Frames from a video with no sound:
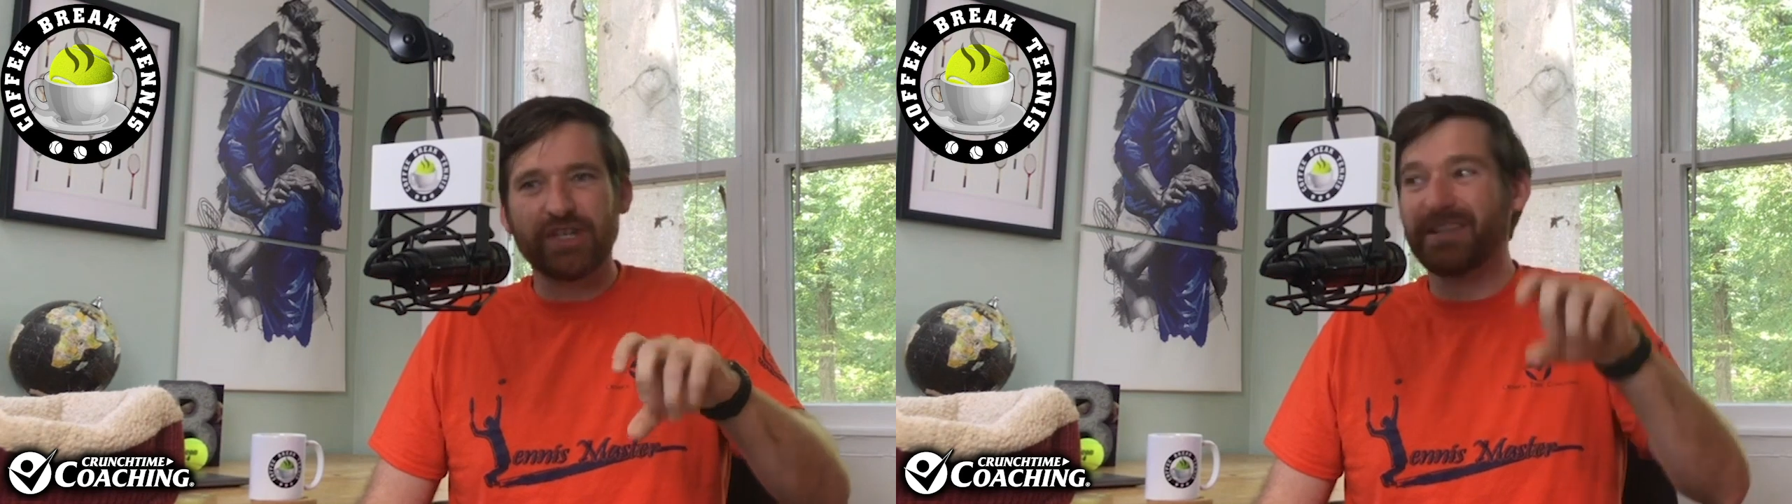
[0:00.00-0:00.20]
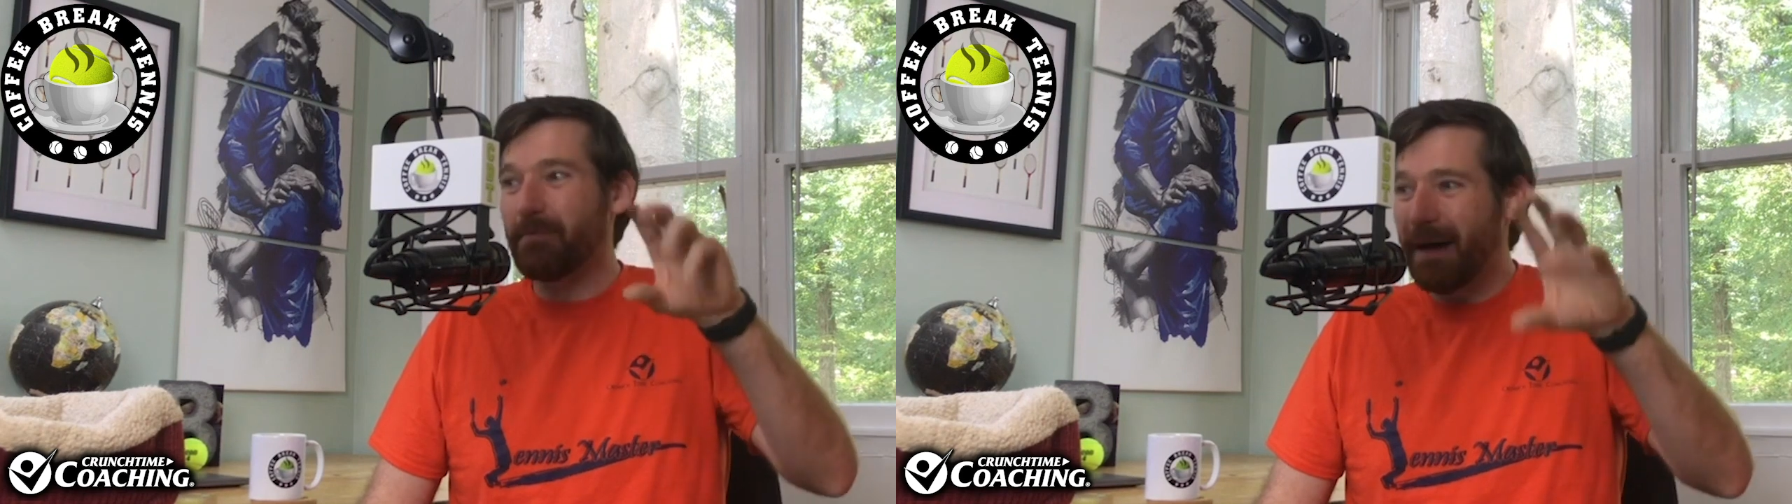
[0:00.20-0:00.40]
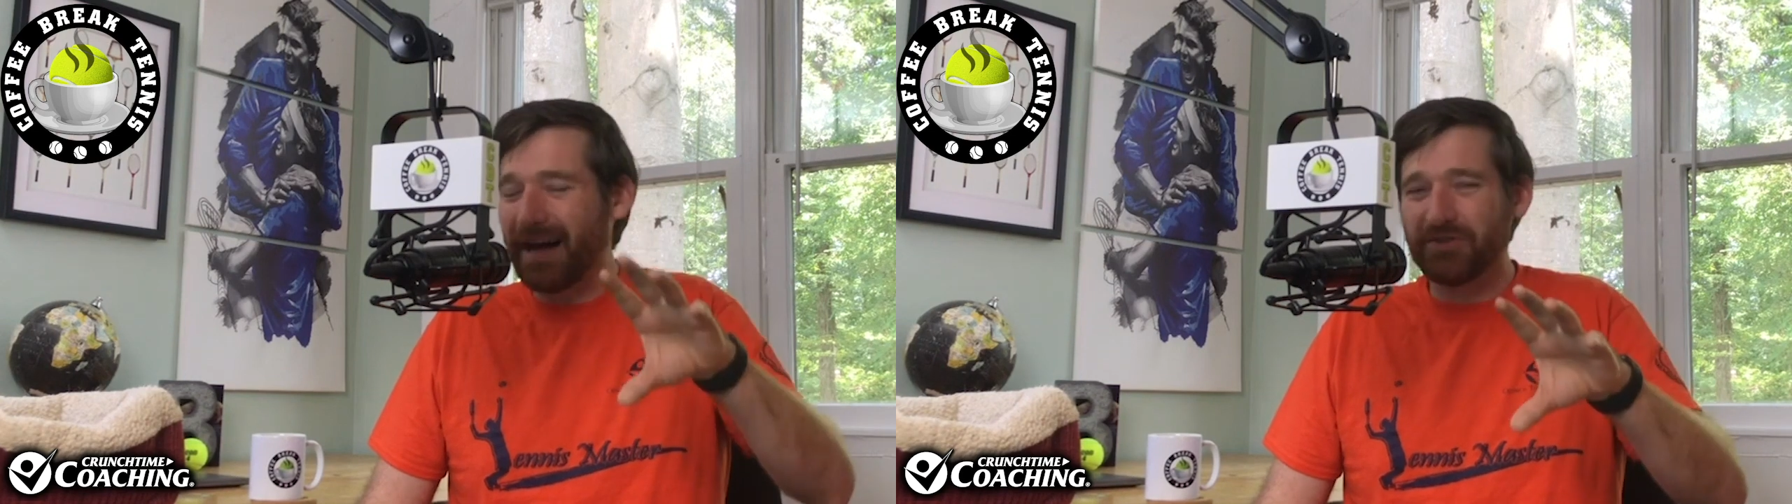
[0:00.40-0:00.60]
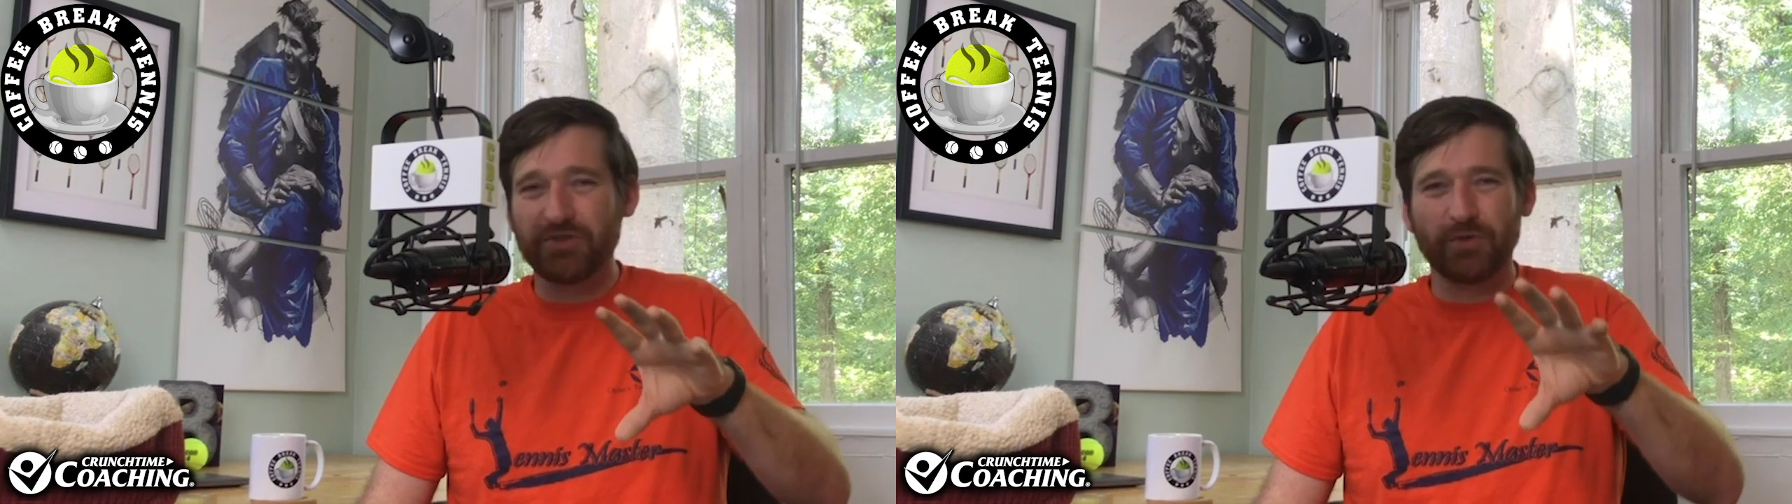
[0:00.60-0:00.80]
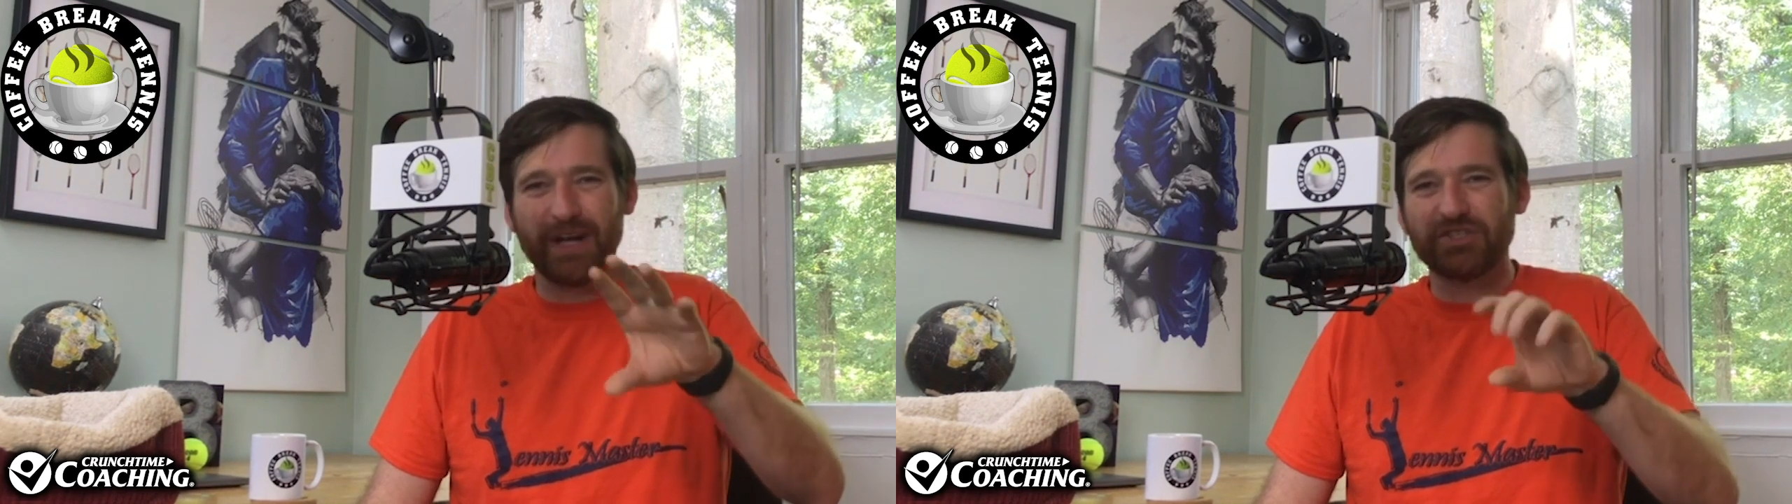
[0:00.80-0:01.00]
in the bounce
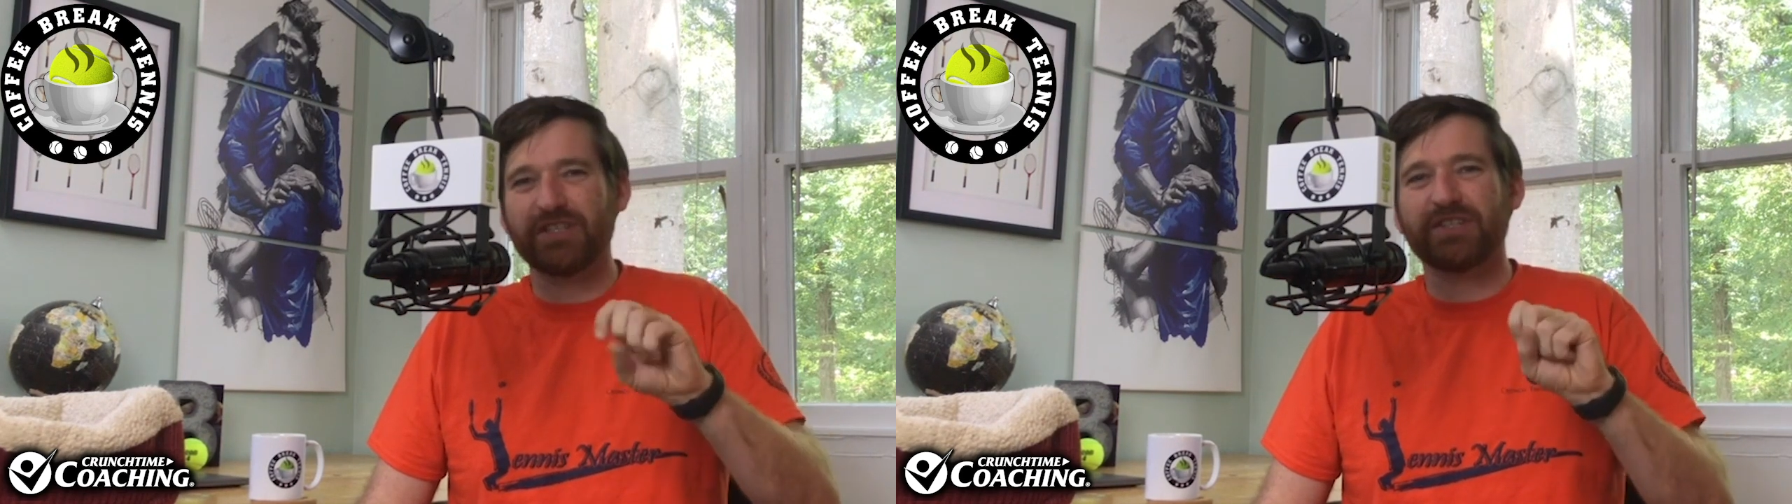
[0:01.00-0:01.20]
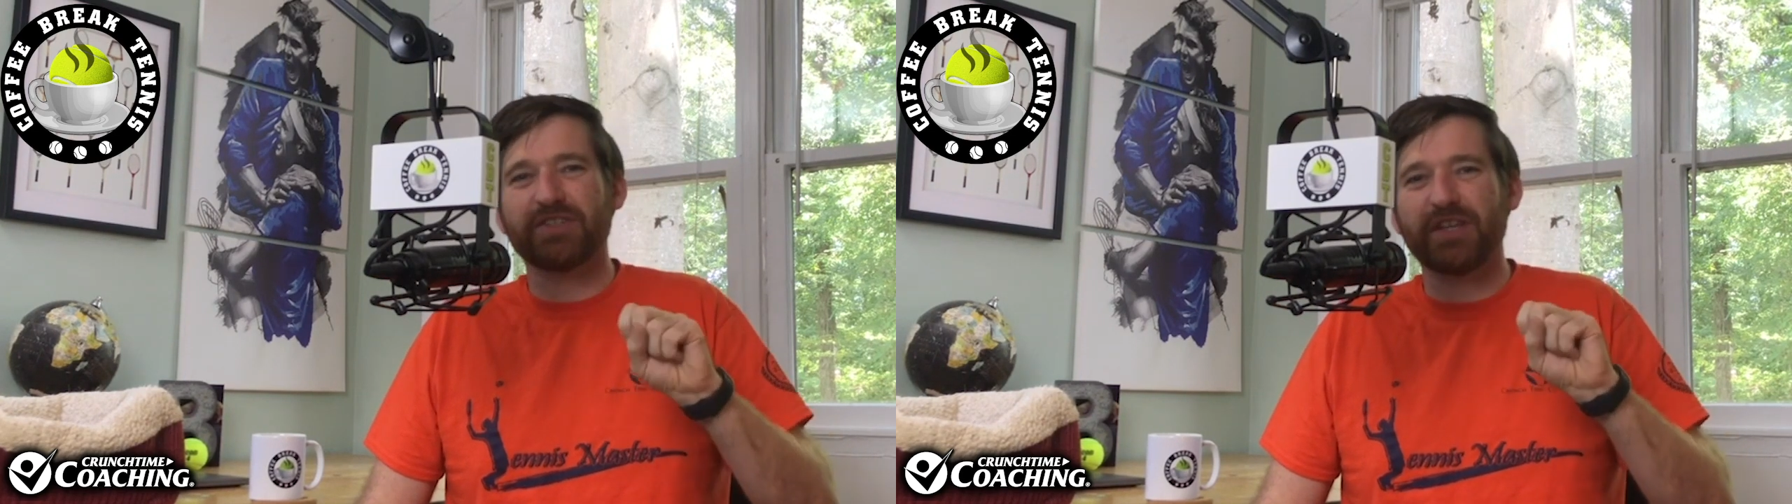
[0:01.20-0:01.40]
direction,